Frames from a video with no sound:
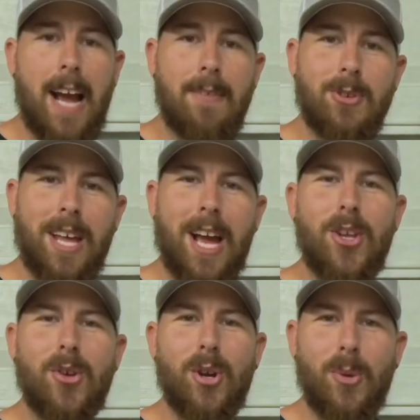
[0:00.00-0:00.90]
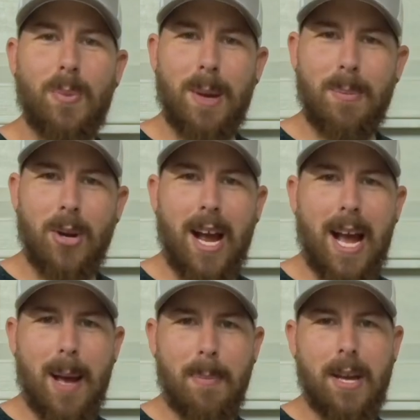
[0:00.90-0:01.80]
After that, you can open up your
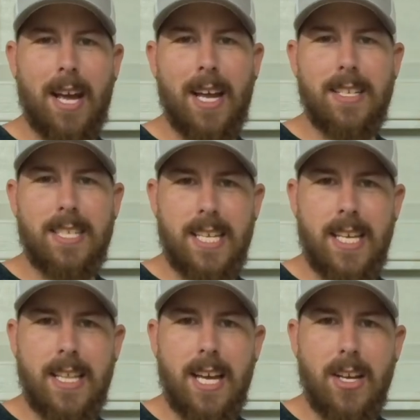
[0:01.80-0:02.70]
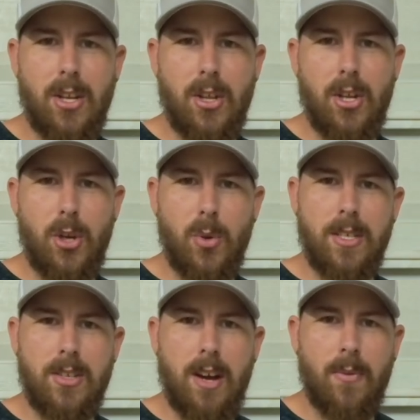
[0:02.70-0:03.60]
app and see that the
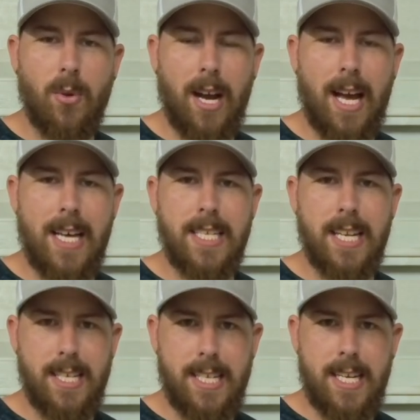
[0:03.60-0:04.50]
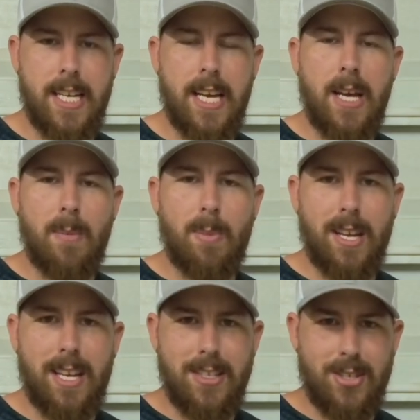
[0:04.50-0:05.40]
newest software has indeed
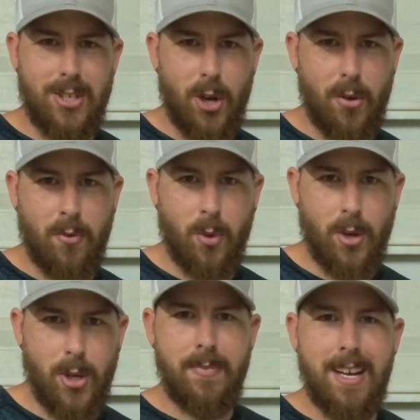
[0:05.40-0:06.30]
been installed for you.